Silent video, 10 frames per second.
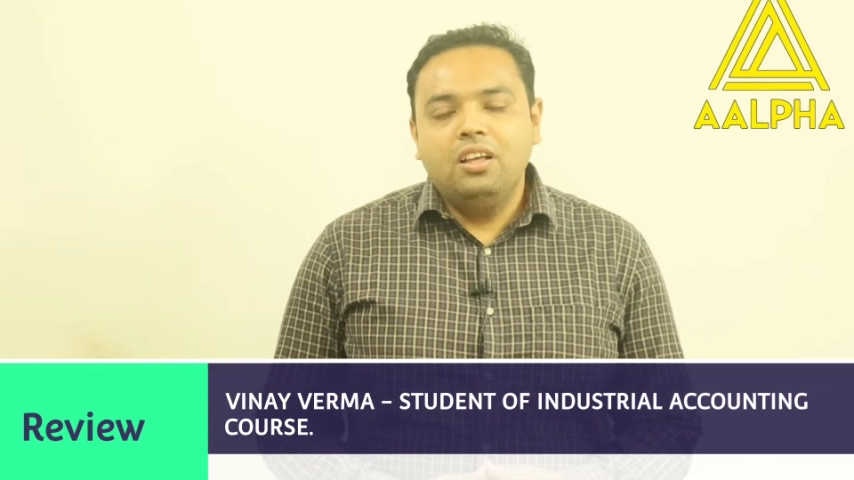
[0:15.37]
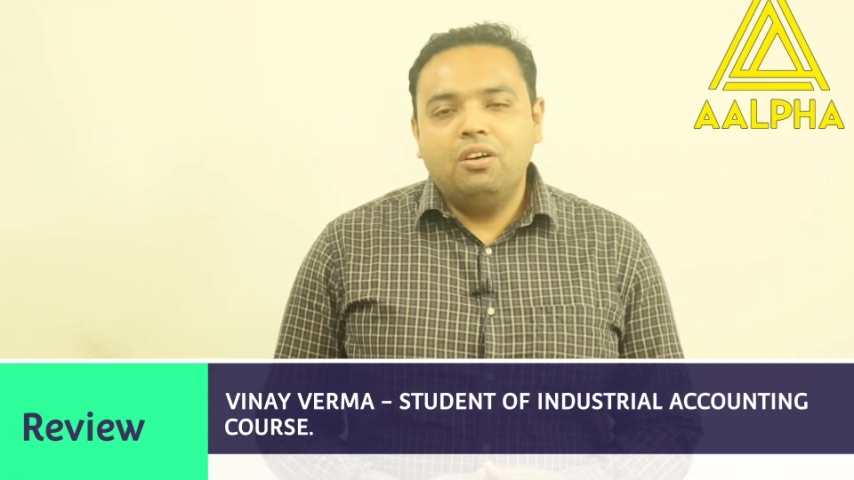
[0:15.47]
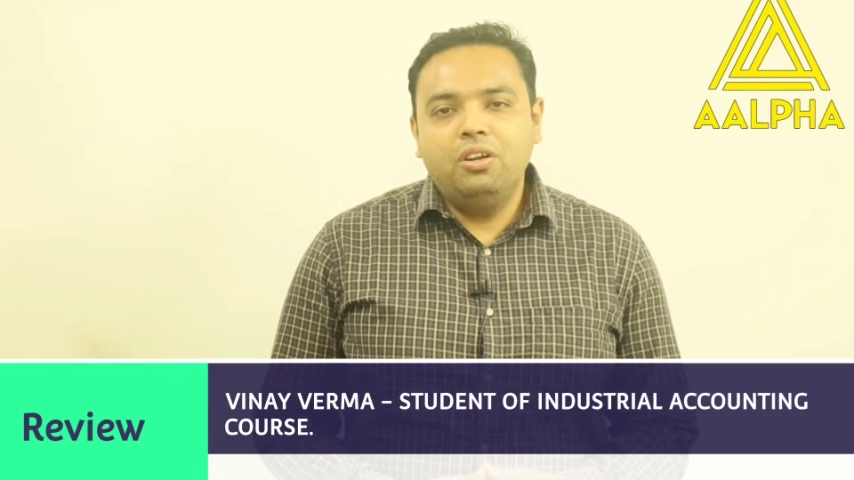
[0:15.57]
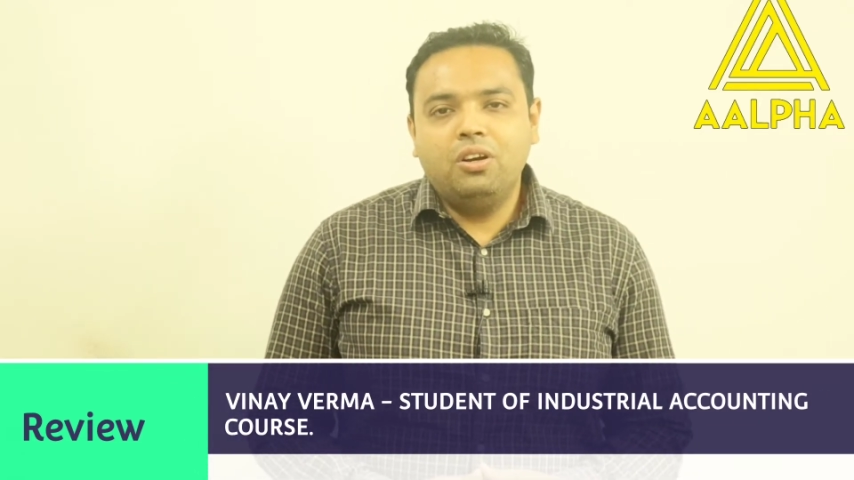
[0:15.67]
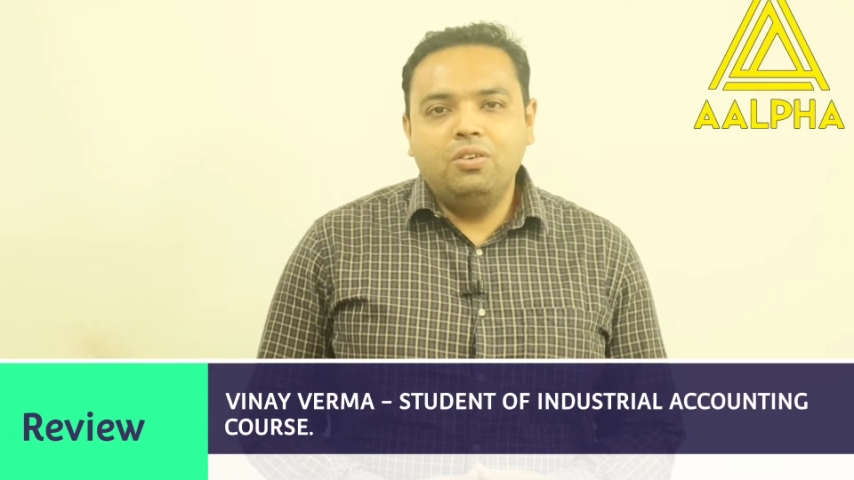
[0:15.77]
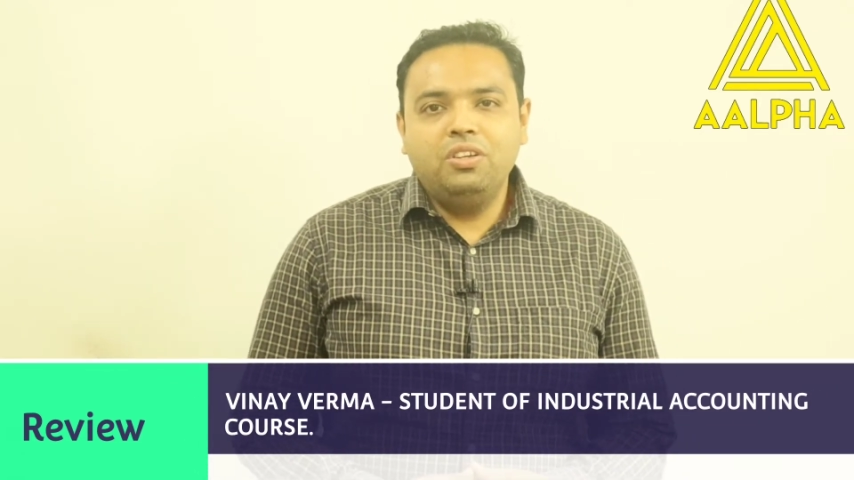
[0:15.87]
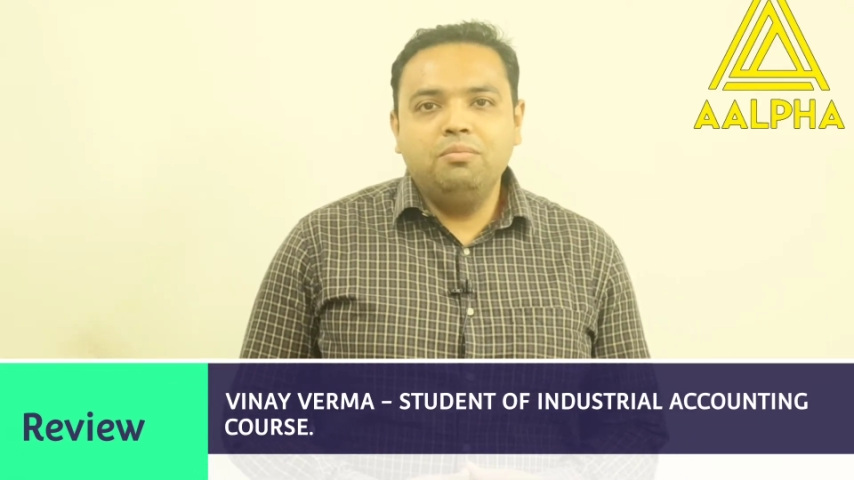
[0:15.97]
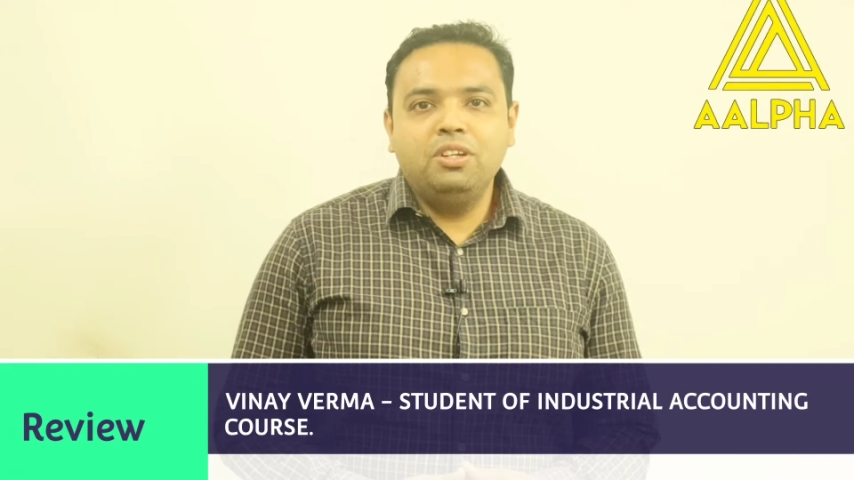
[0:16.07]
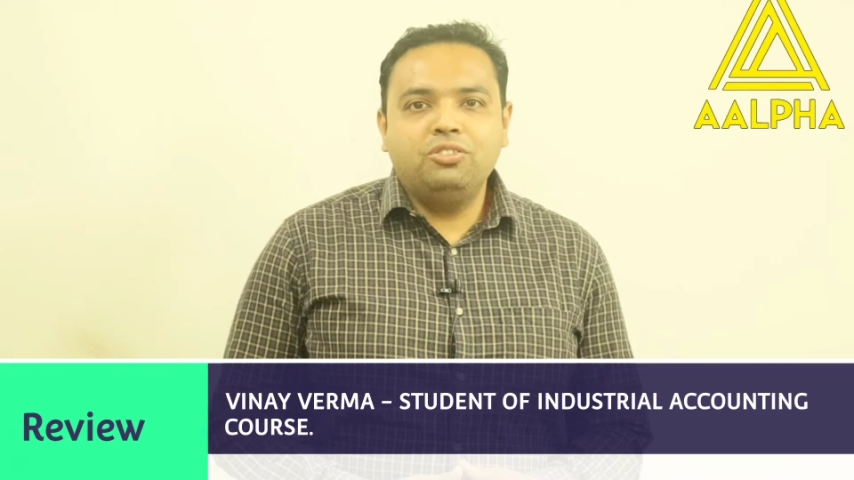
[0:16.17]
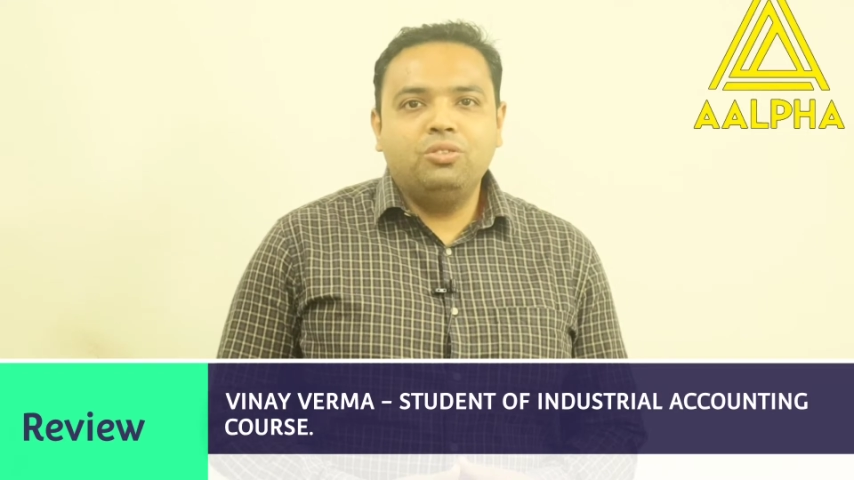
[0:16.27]
Our
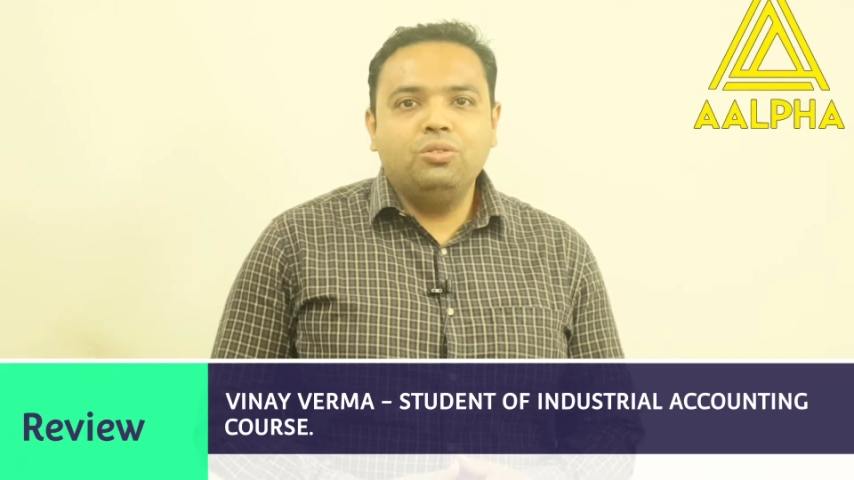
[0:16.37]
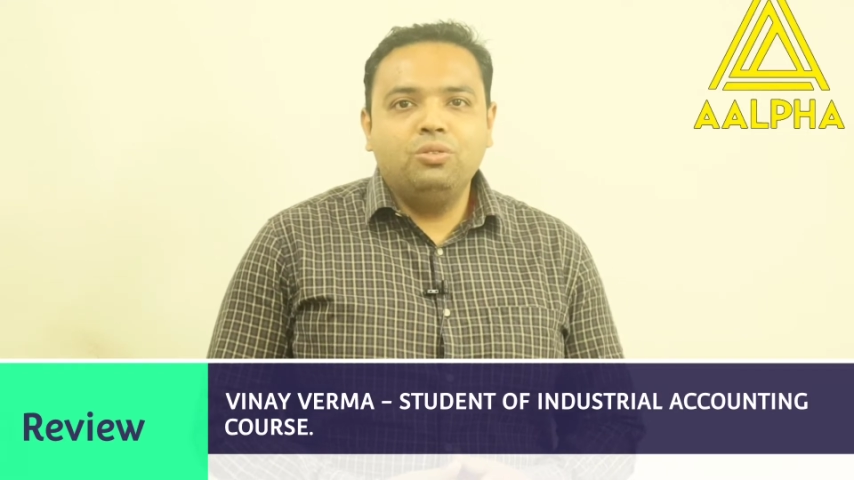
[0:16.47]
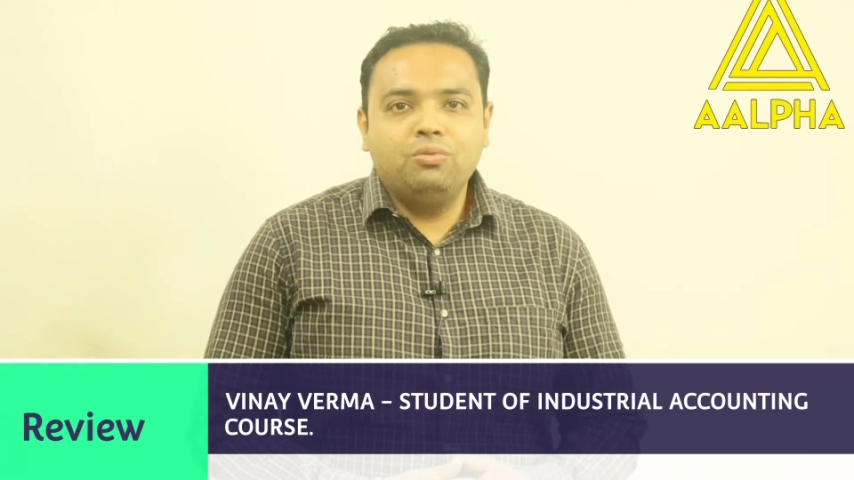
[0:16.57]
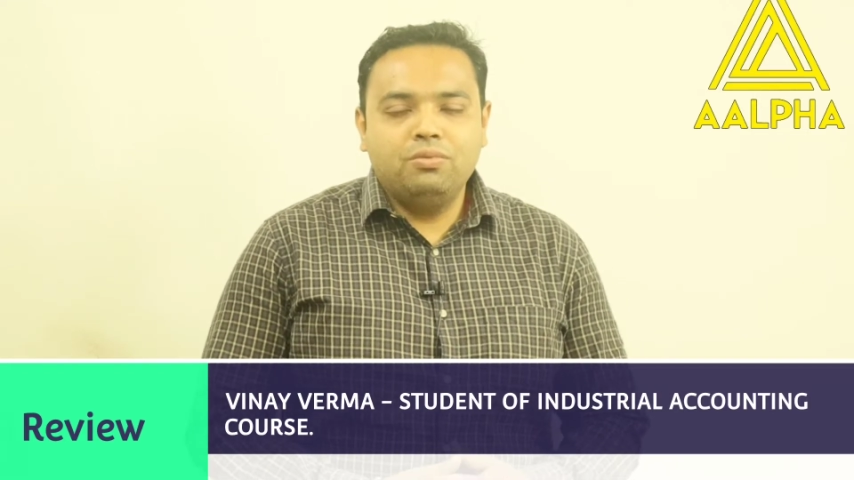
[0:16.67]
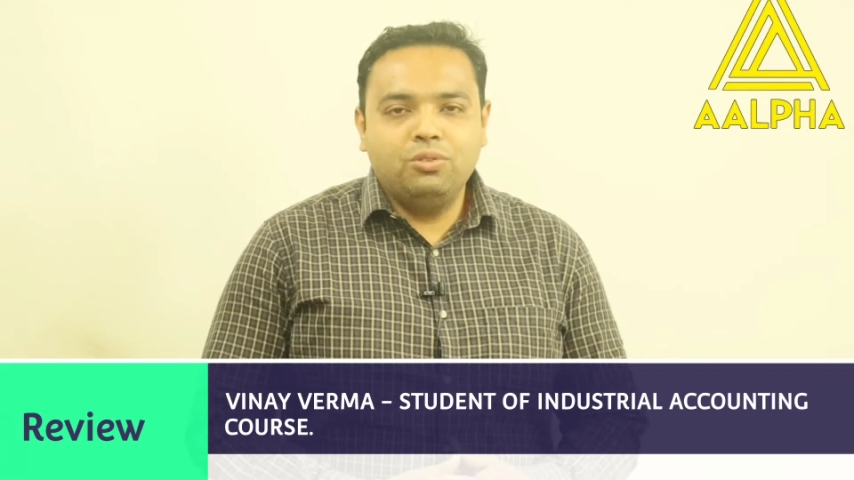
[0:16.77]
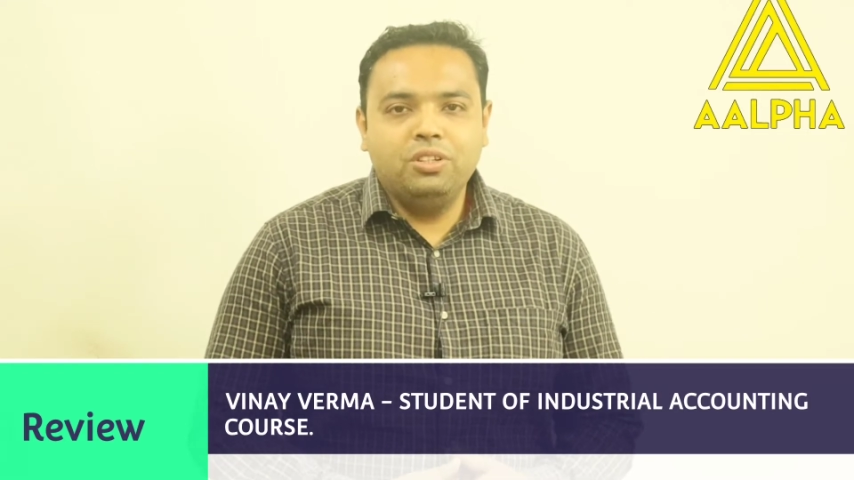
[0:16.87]
accounting maestro